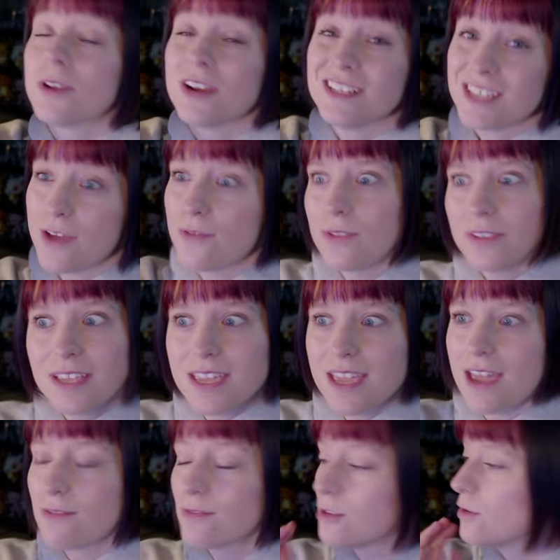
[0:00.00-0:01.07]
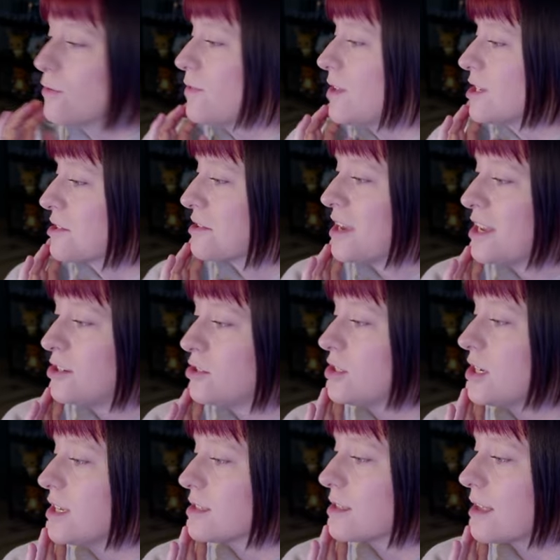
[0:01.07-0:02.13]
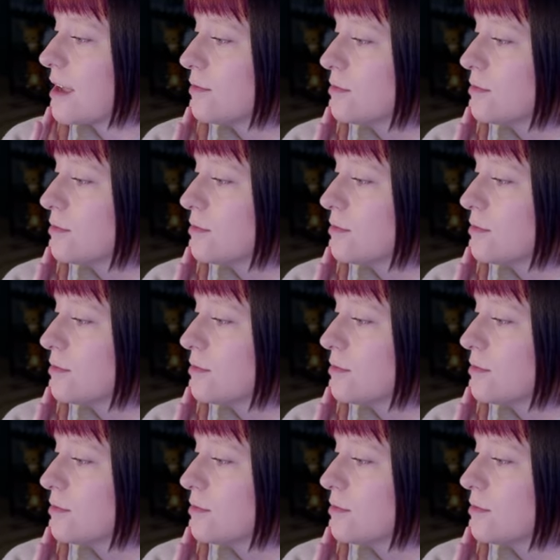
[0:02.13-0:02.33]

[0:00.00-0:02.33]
definitely gave little feature energy, so that was